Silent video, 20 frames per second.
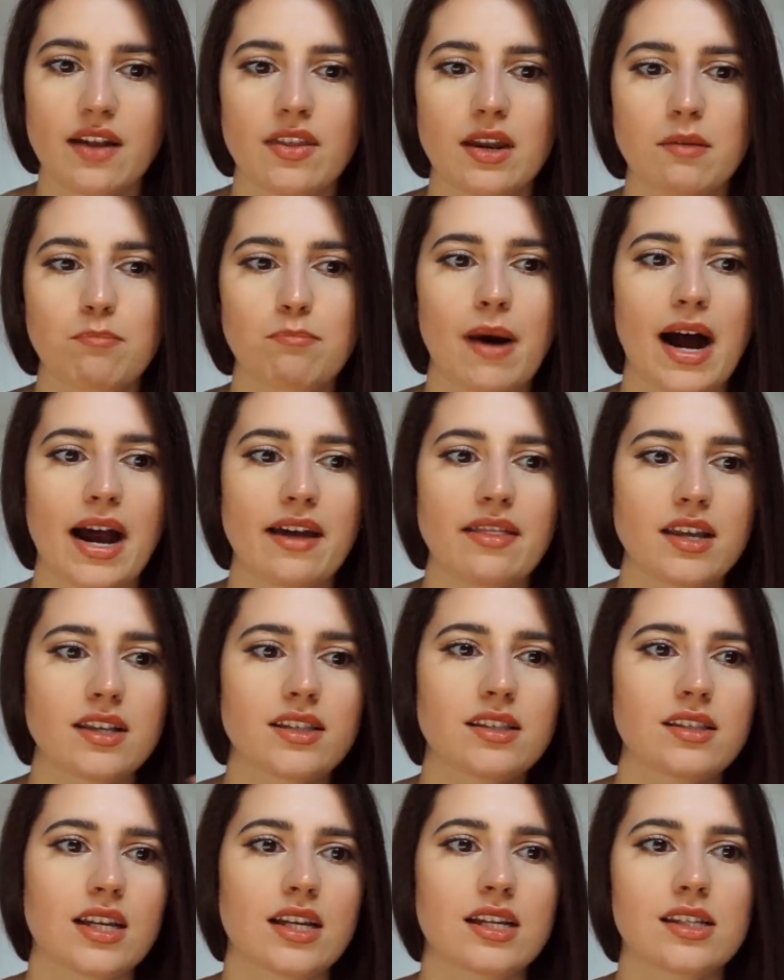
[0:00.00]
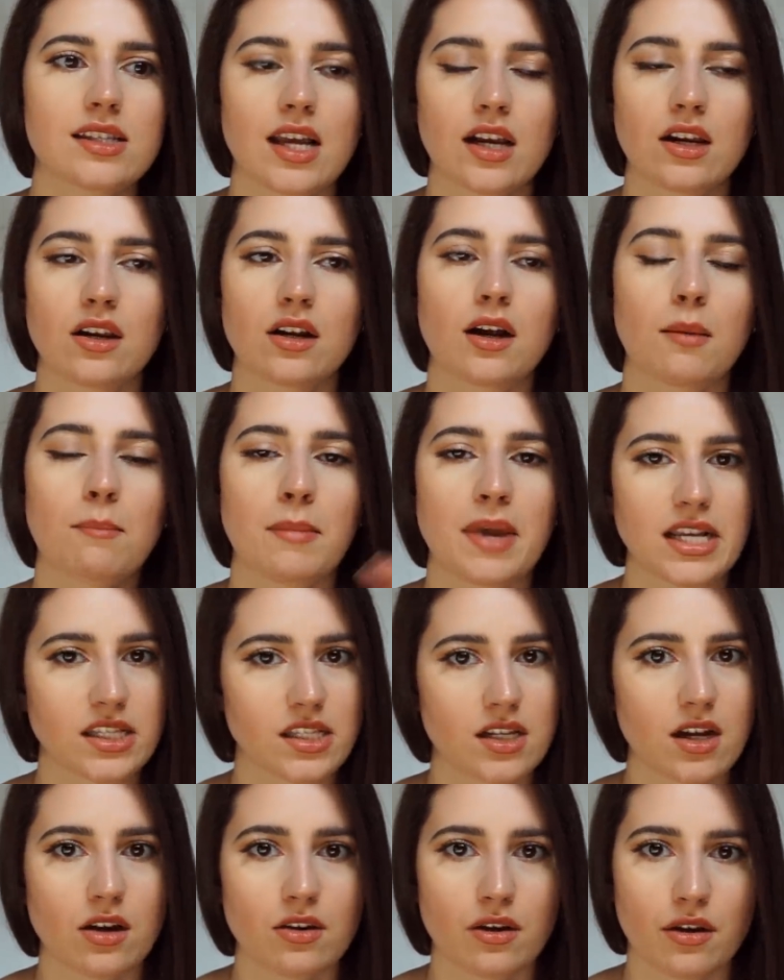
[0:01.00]
and then buy these things that look
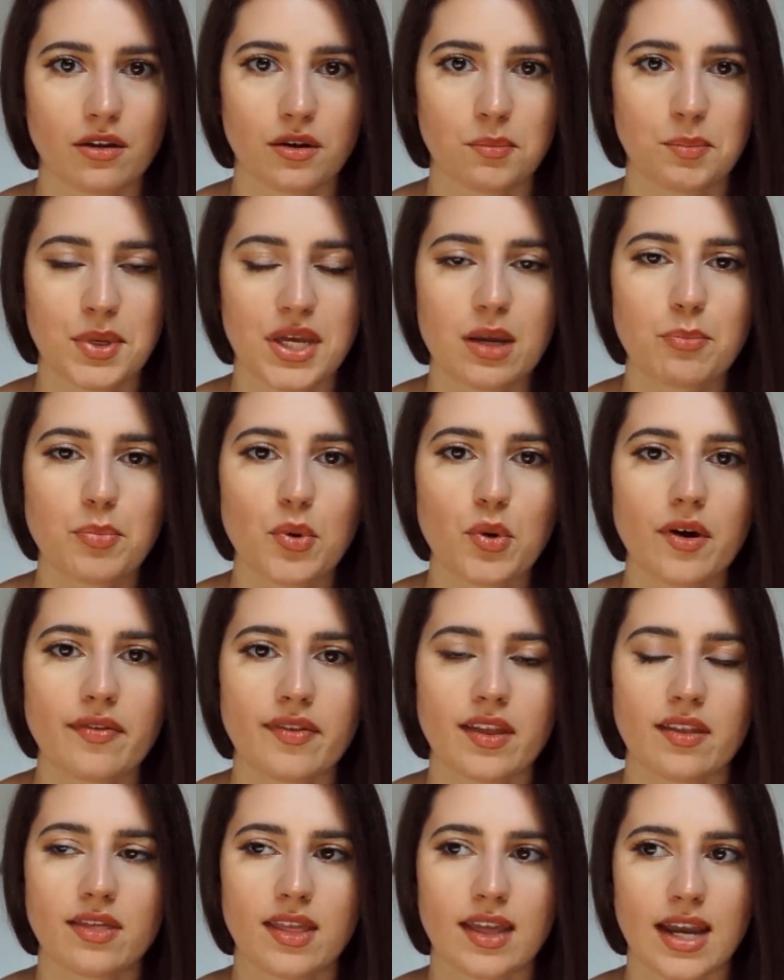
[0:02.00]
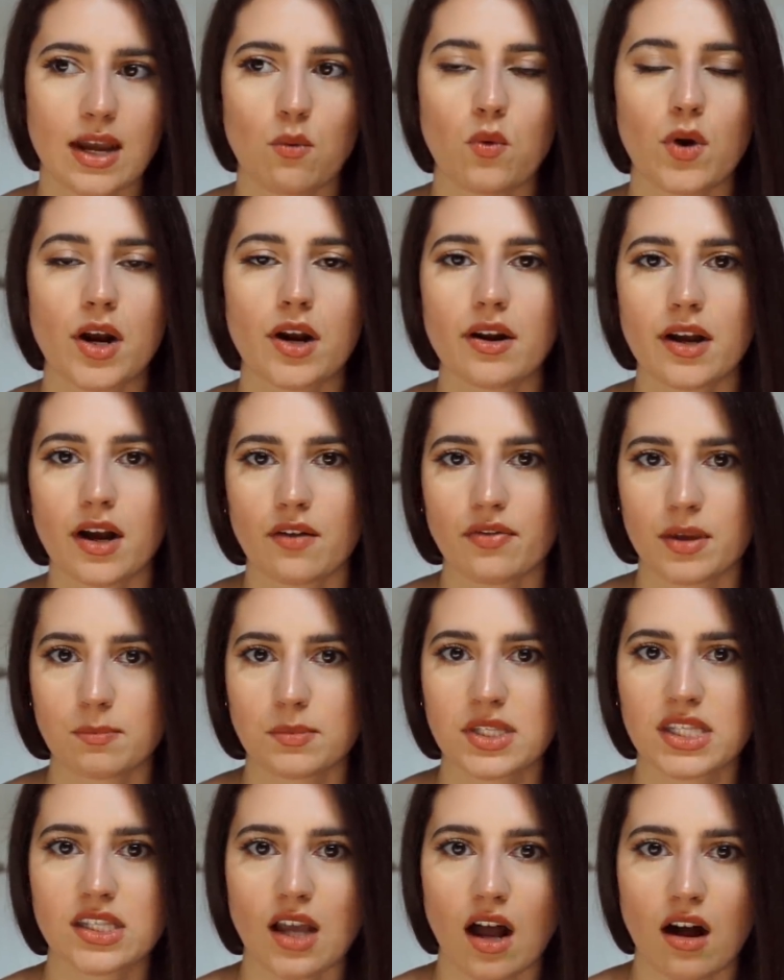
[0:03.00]
amazing on other people, and then they wear it
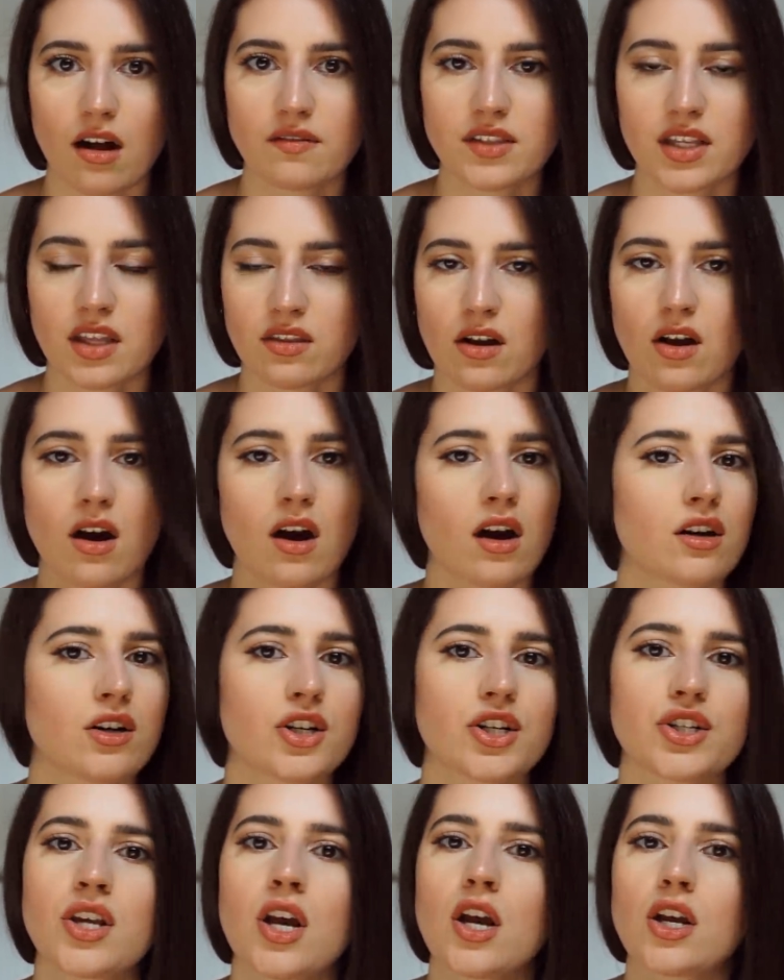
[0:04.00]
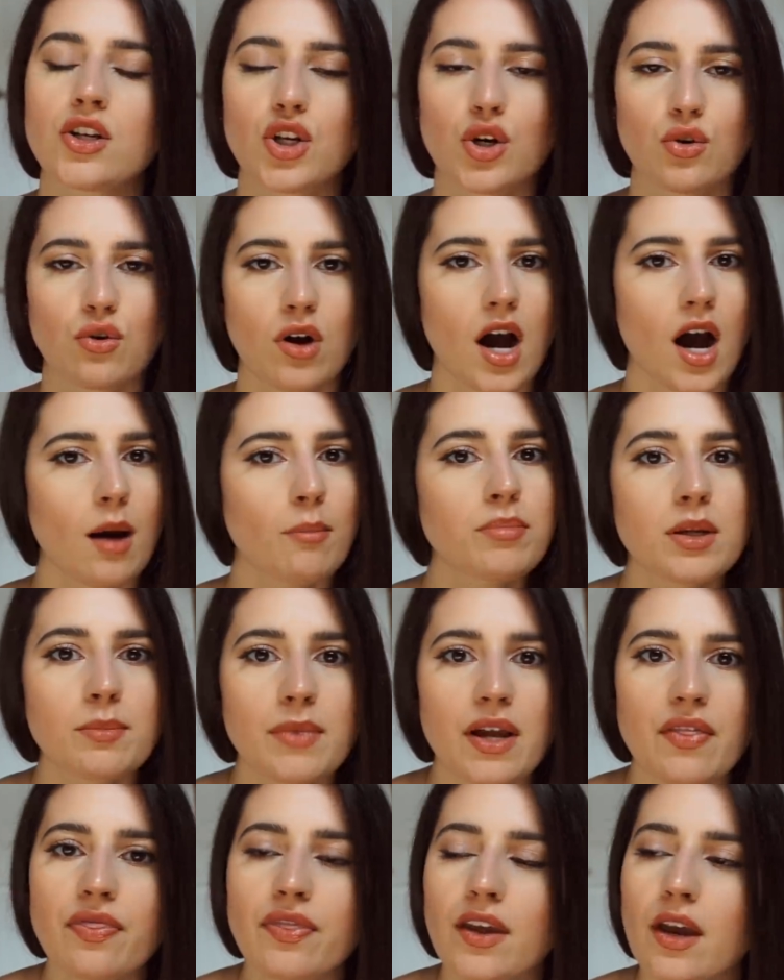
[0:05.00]
themselves and the colors don't
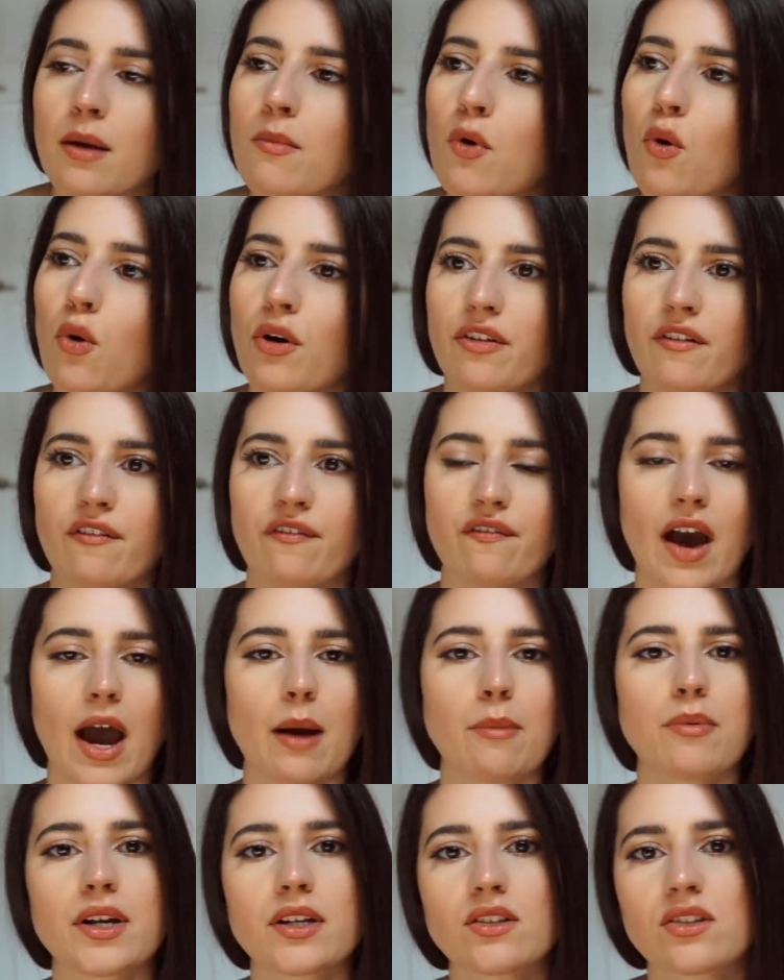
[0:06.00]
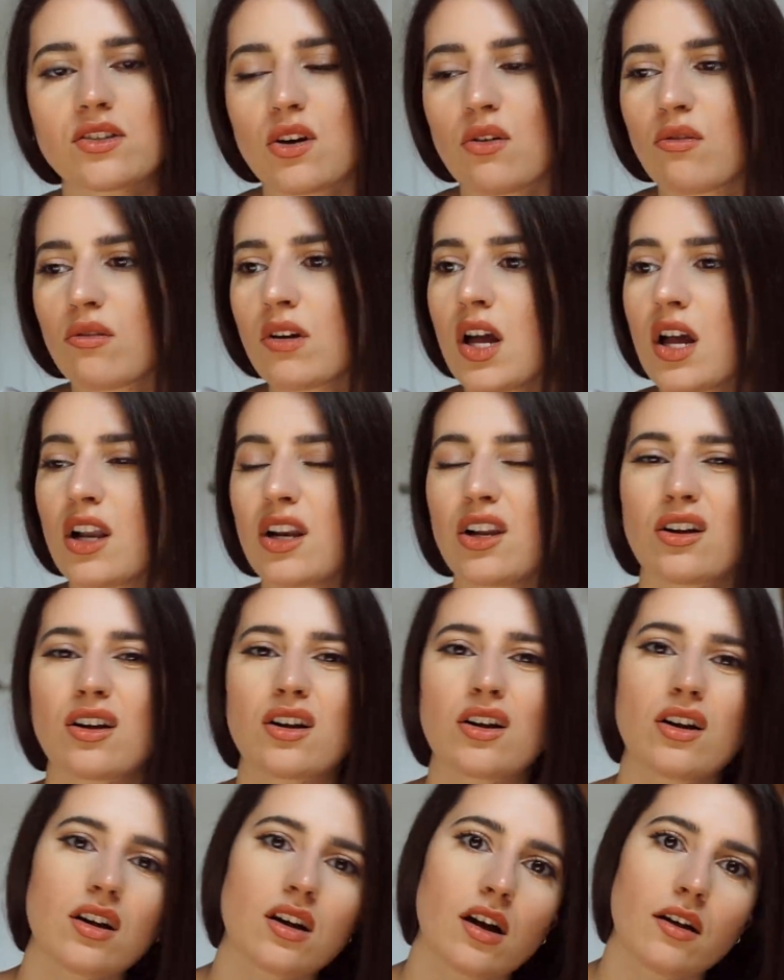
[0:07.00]
complement them, or the fabrics don't
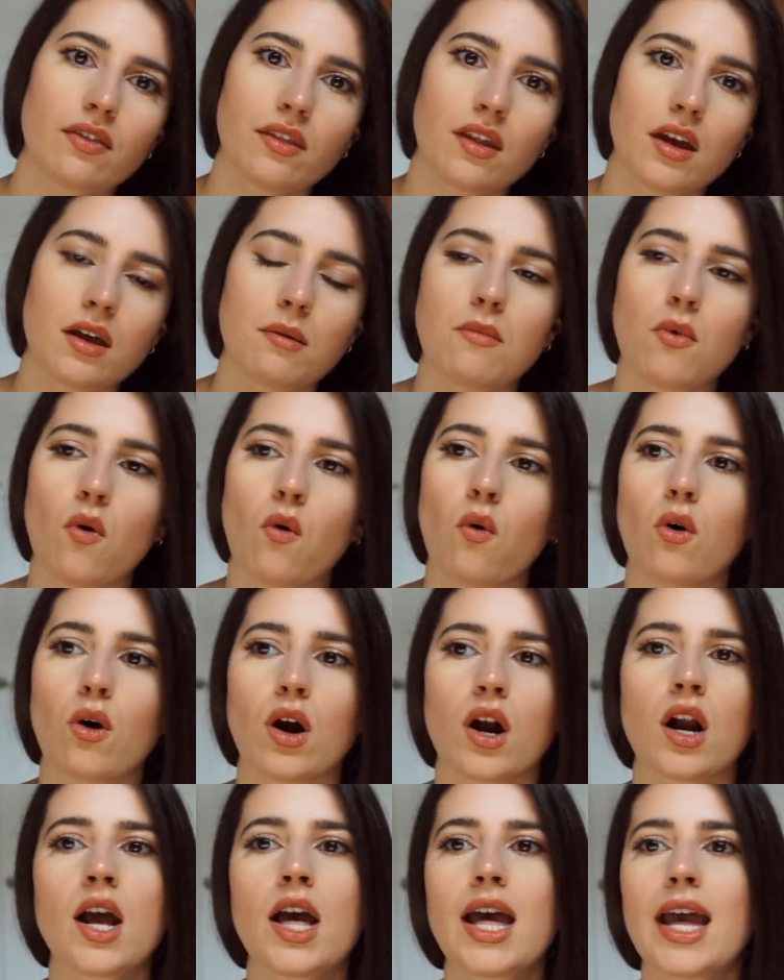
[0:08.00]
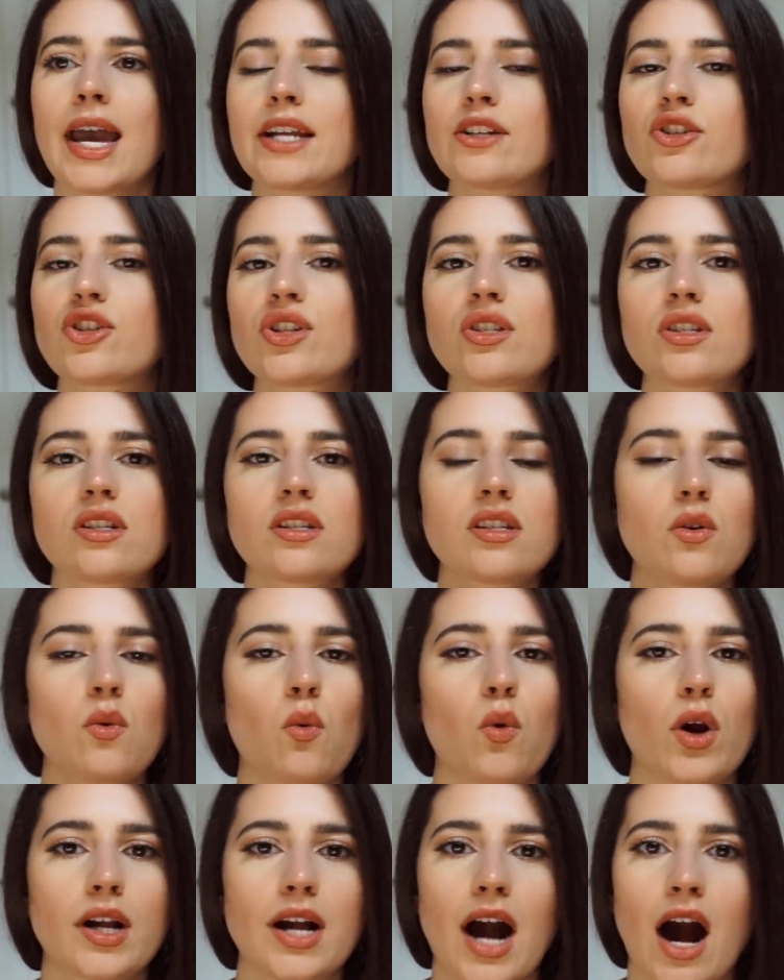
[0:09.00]
look good on them, or it just
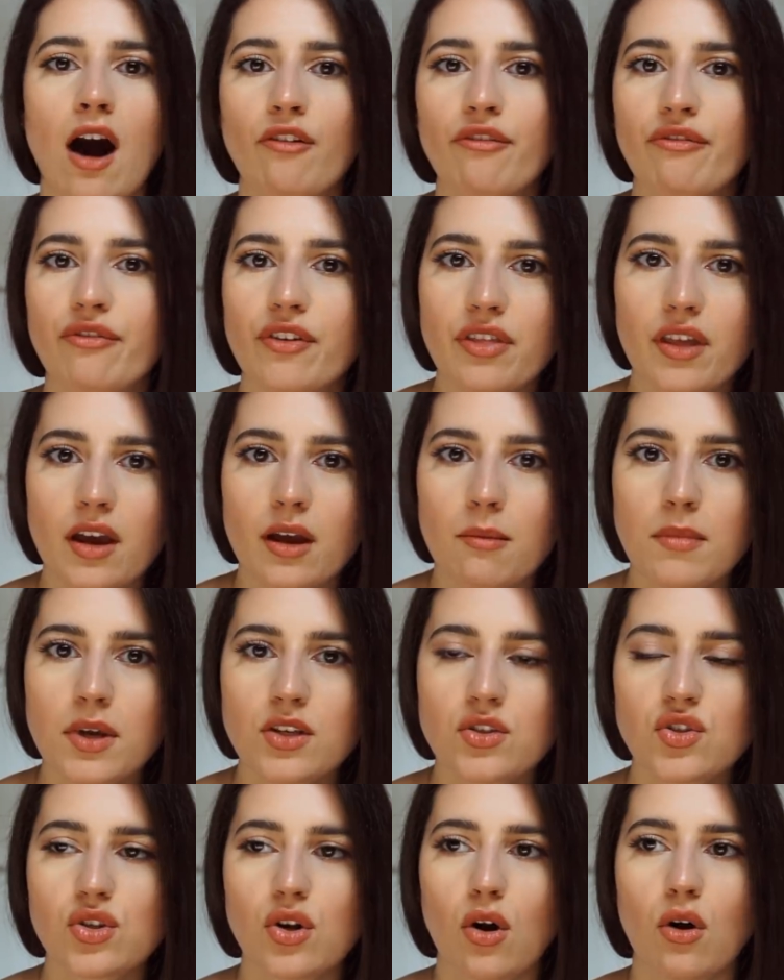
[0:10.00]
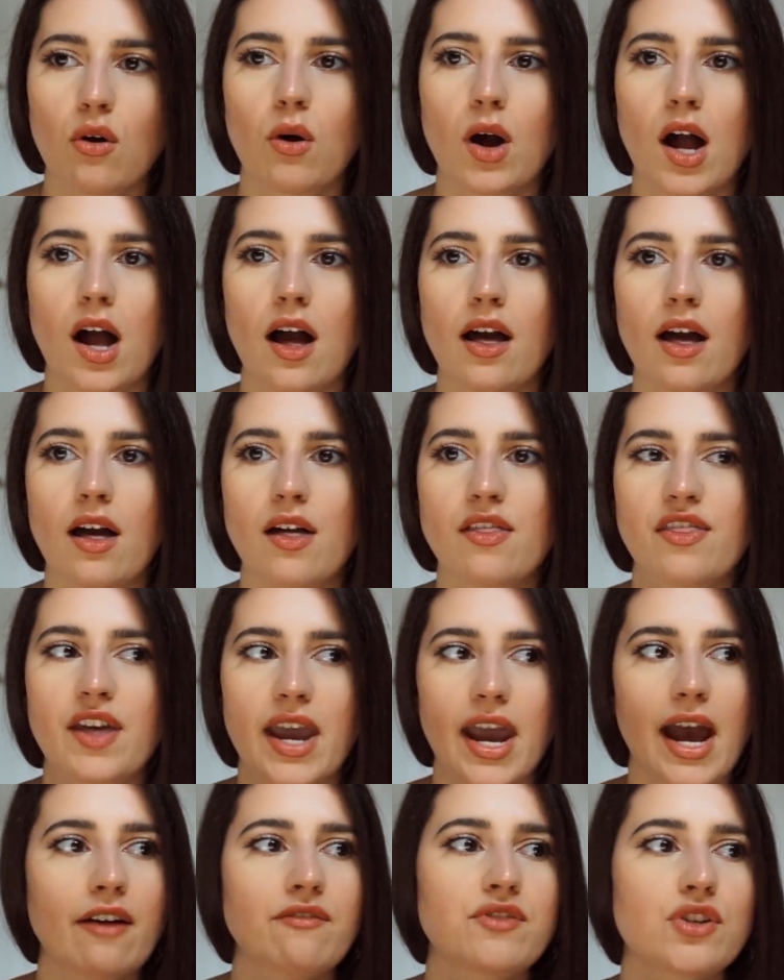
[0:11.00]
doesn't work out for them. So
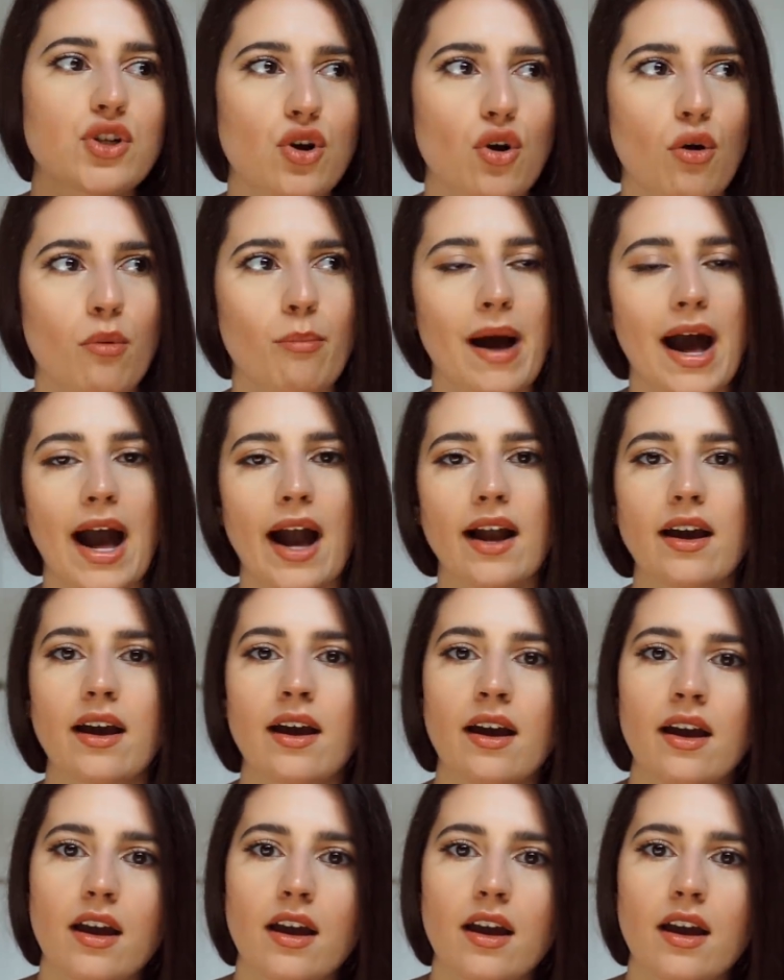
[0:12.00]
they have to go back